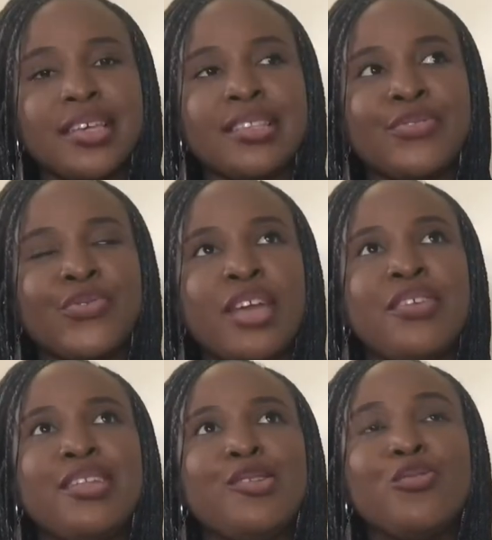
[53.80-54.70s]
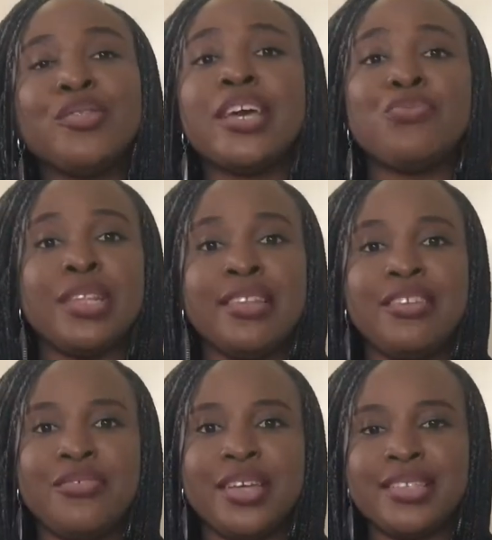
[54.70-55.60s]
is very loaded with
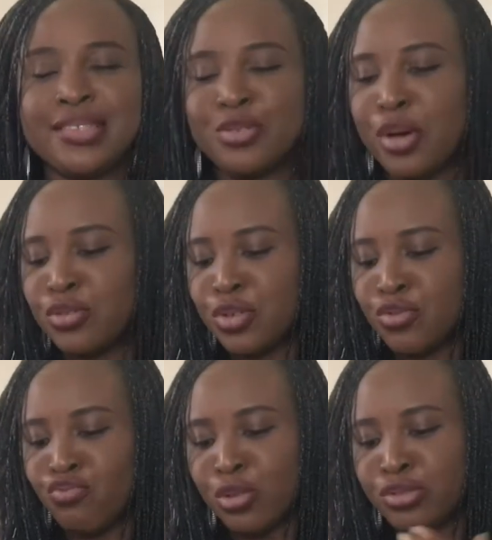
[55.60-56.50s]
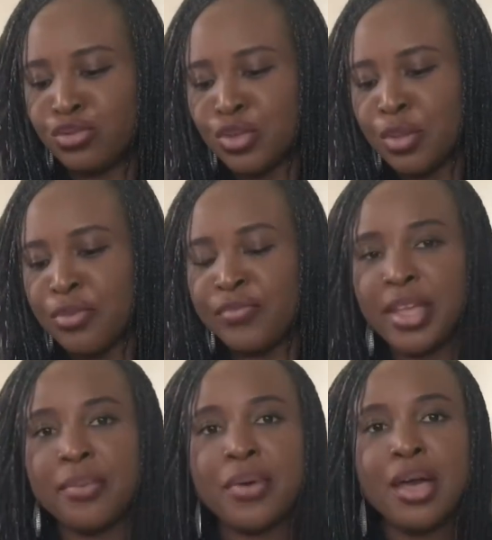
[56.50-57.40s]
lyrics, so I'll just run through some of
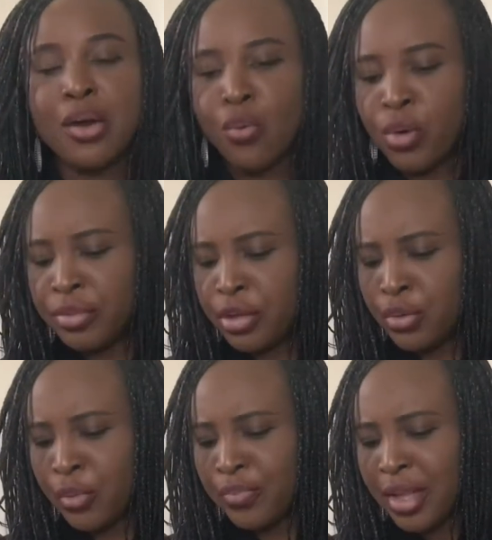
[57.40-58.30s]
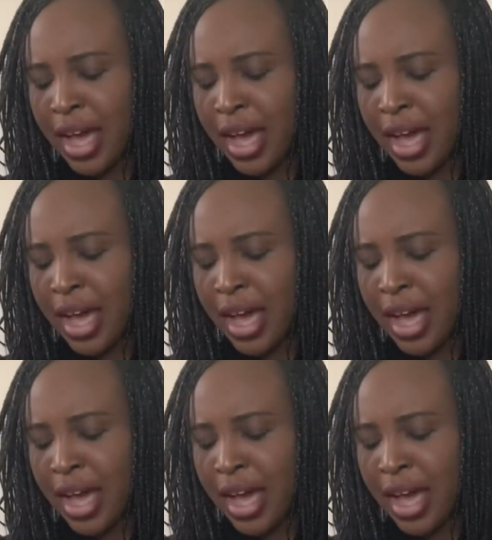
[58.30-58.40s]
them with you.